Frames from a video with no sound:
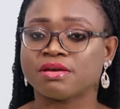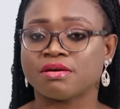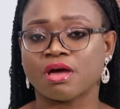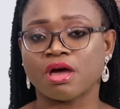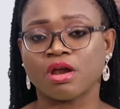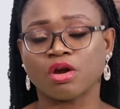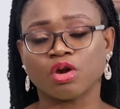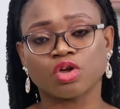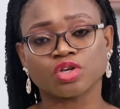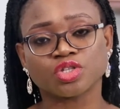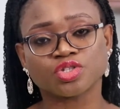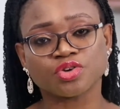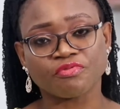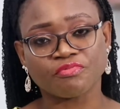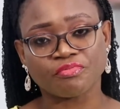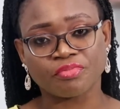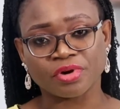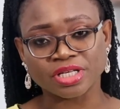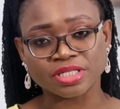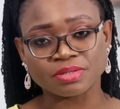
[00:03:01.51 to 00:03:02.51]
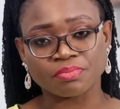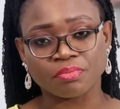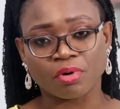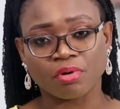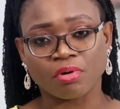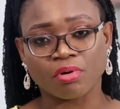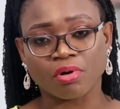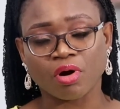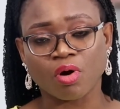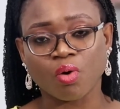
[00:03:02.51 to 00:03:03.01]
a lot of breast
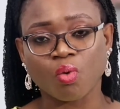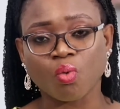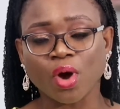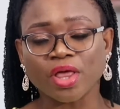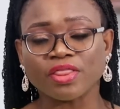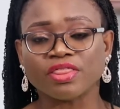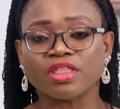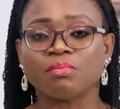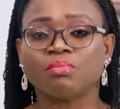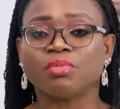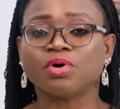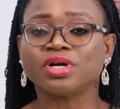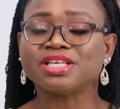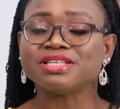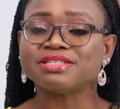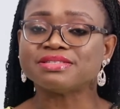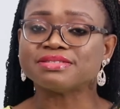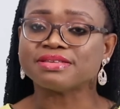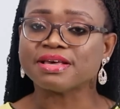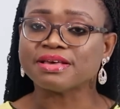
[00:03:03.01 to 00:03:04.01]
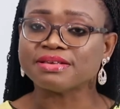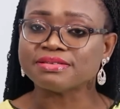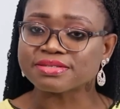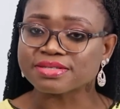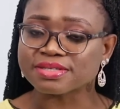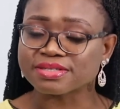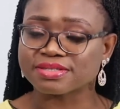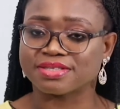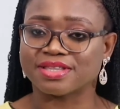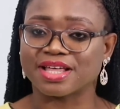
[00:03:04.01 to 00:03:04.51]
milk when the body
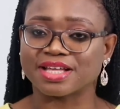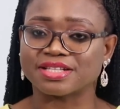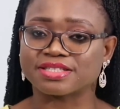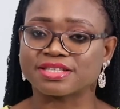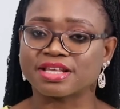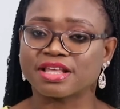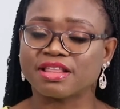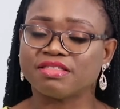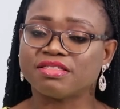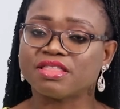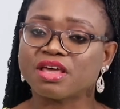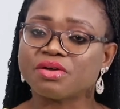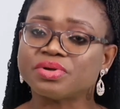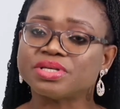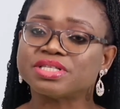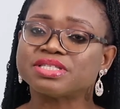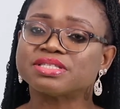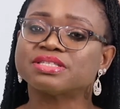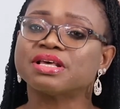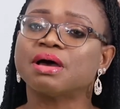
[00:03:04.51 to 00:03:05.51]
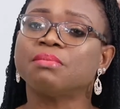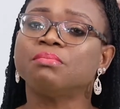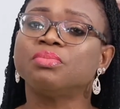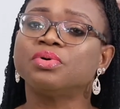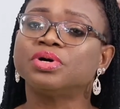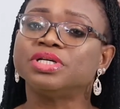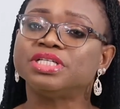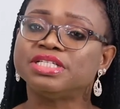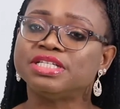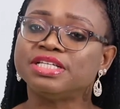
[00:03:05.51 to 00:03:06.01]
senses that there is
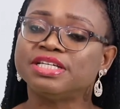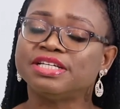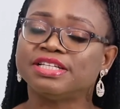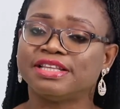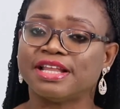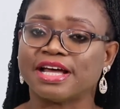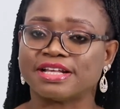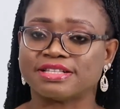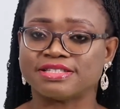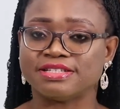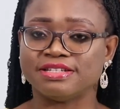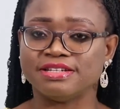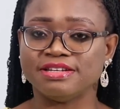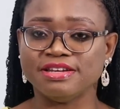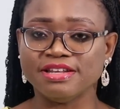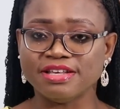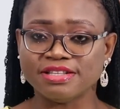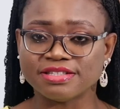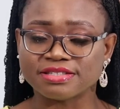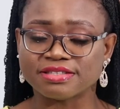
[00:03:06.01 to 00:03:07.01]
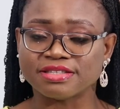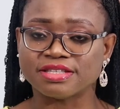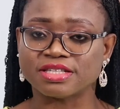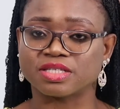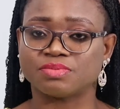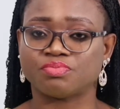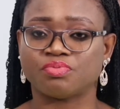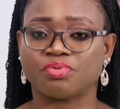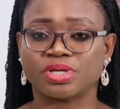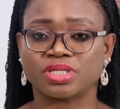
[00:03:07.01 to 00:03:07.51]
somebody that needs
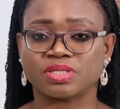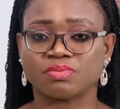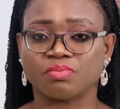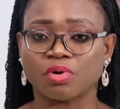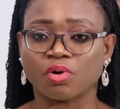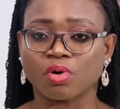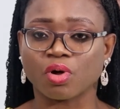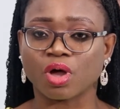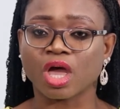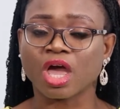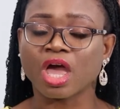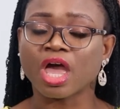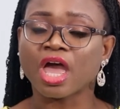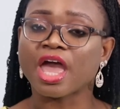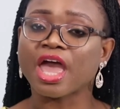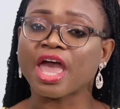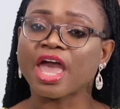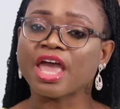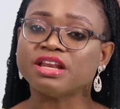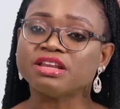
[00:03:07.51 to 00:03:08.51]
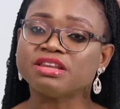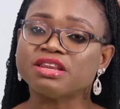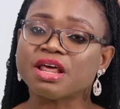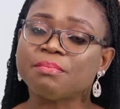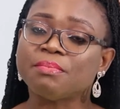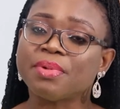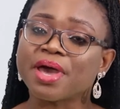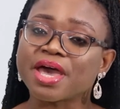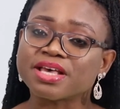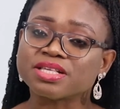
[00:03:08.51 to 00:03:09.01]
this breast milk. And the
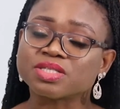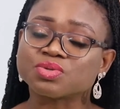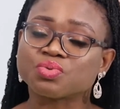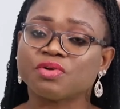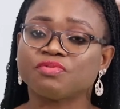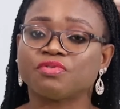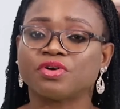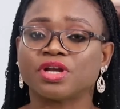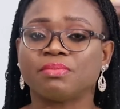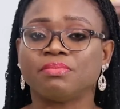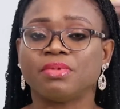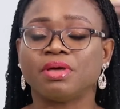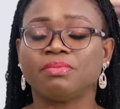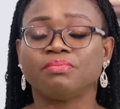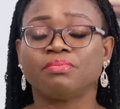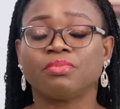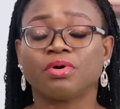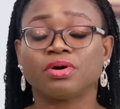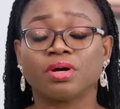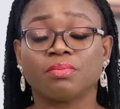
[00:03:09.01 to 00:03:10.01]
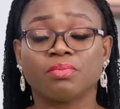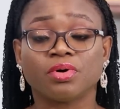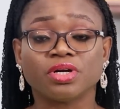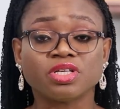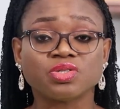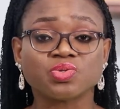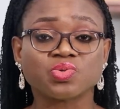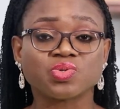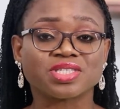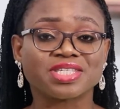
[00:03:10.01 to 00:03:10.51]
best way for the body
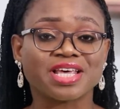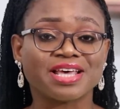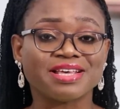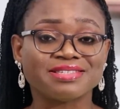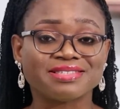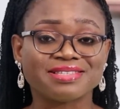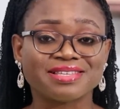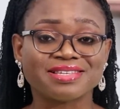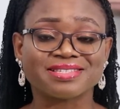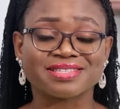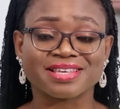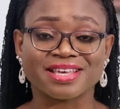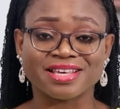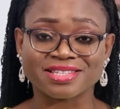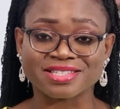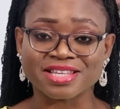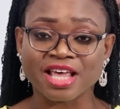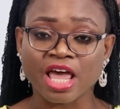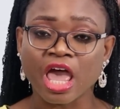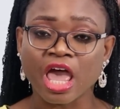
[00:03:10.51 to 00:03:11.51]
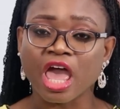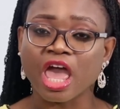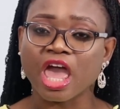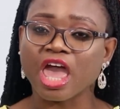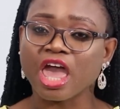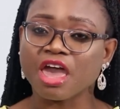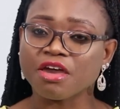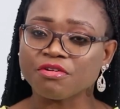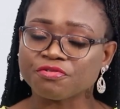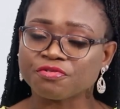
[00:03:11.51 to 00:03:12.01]
to sense this is
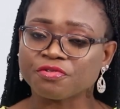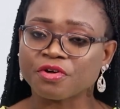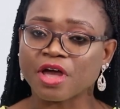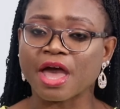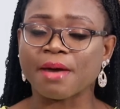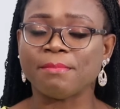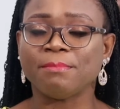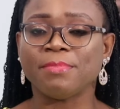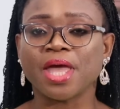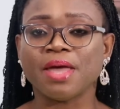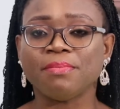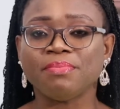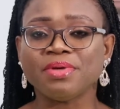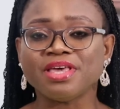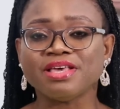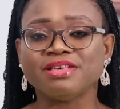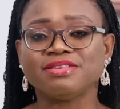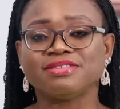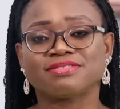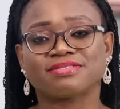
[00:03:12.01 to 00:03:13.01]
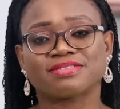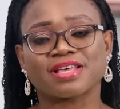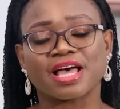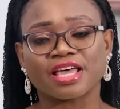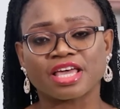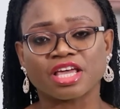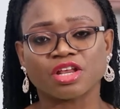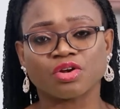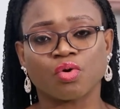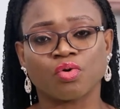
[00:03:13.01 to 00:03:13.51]
if a baby is
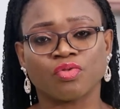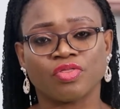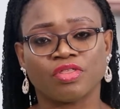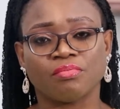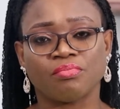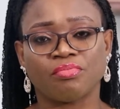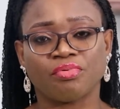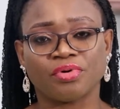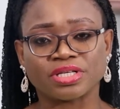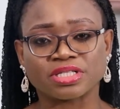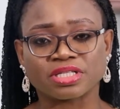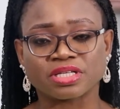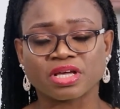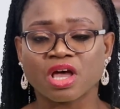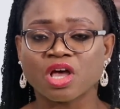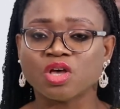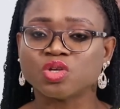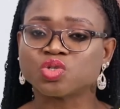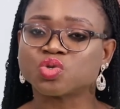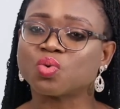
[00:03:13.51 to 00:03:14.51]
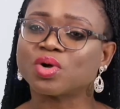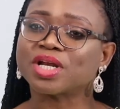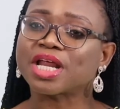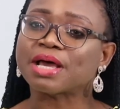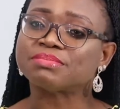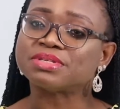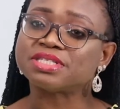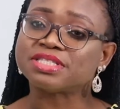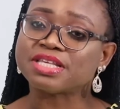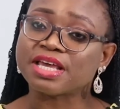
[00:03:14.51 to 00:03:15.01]
sucking on the breast. So what
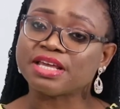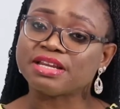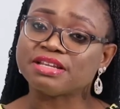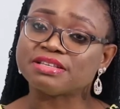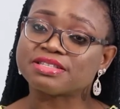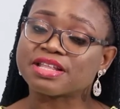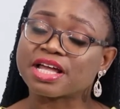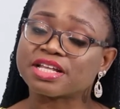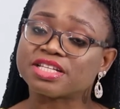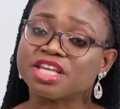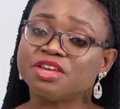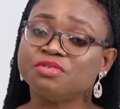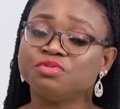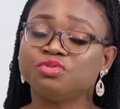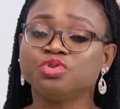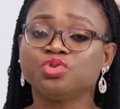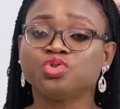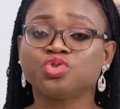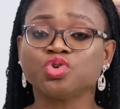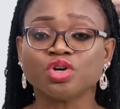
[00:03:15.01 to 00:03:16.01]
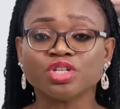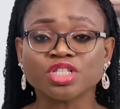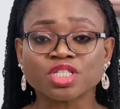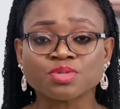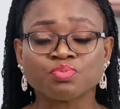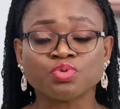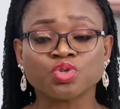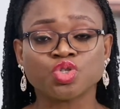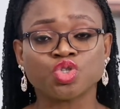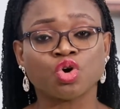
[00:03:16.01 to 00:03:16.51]
I'm saying is that if you
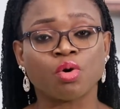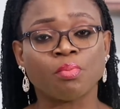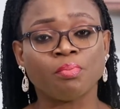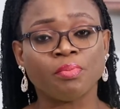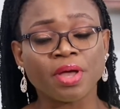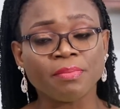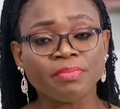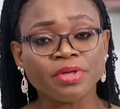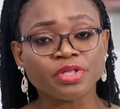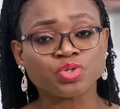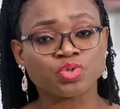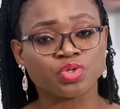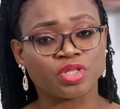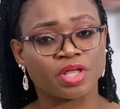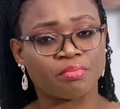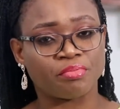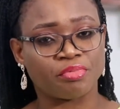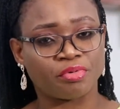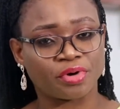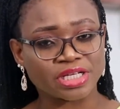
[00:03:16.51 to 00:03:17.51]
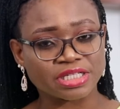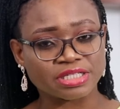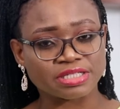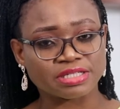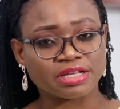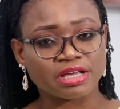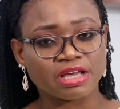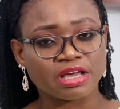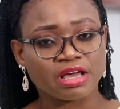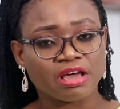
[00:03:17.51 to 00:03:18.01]
don't put your baby to the
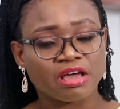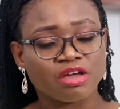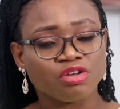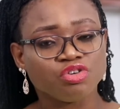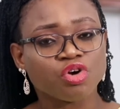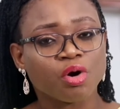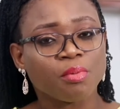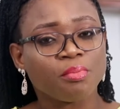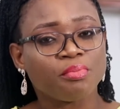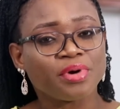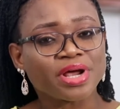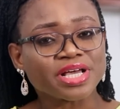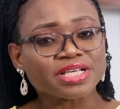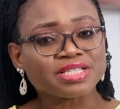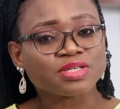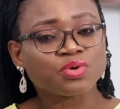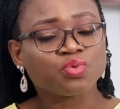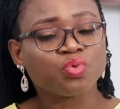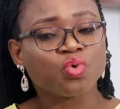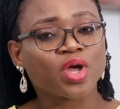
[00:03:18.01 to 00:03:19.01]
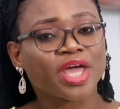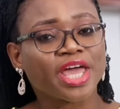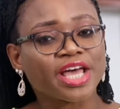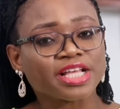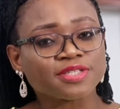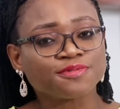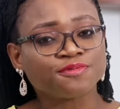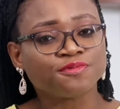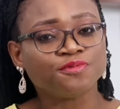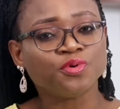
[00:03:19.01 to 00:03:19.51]
breast, your breast will
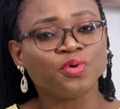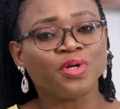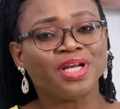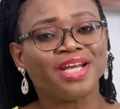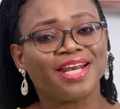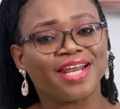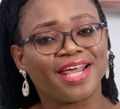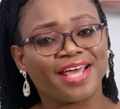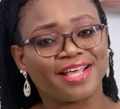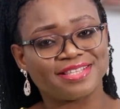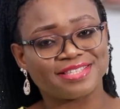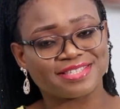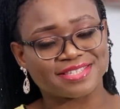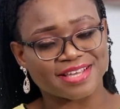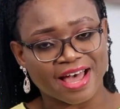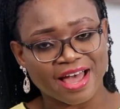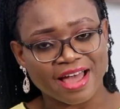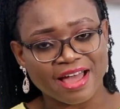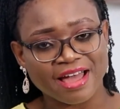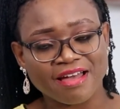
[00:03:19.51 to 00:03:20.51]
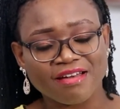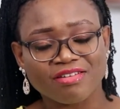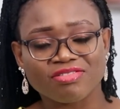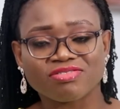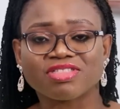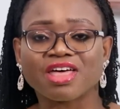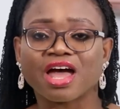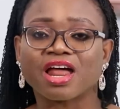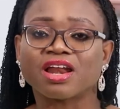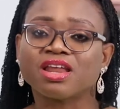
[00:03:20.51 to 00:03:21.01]
get full later
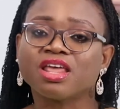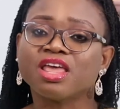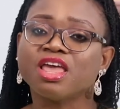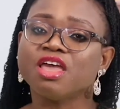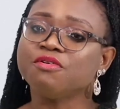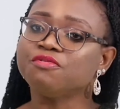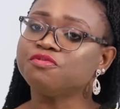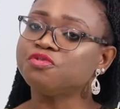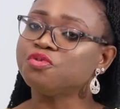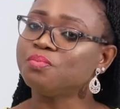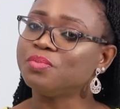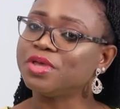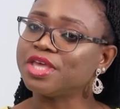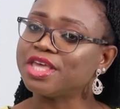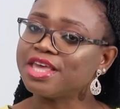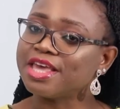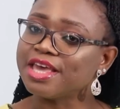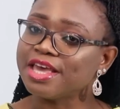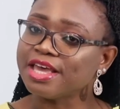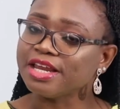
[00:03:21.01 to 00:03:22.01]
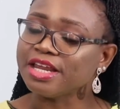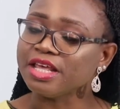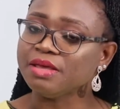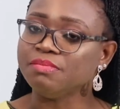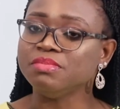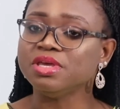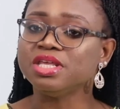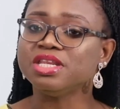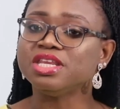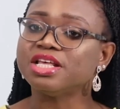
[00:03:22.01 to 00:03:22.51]
than if you begin
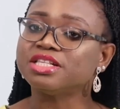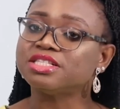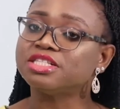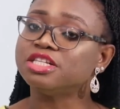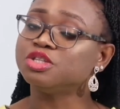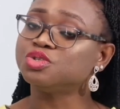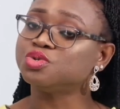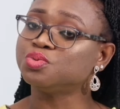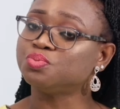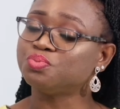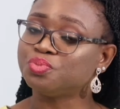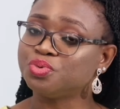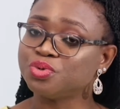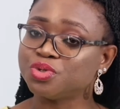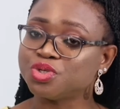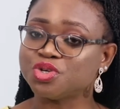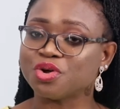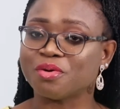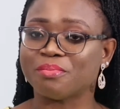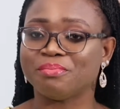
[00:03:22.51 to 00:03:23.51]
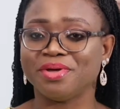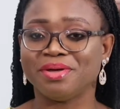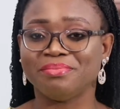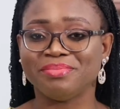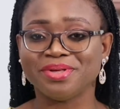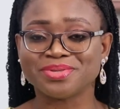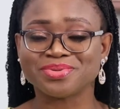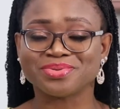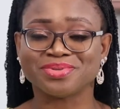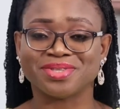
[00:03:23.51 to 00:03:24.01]
immediately to put your
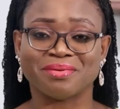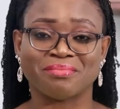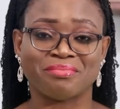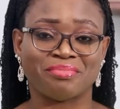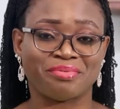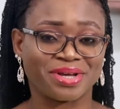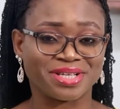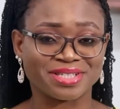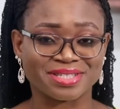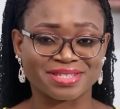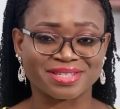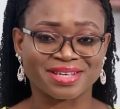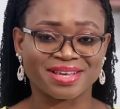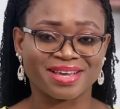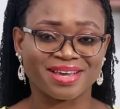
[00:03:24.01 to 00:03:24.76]
baby to the breast.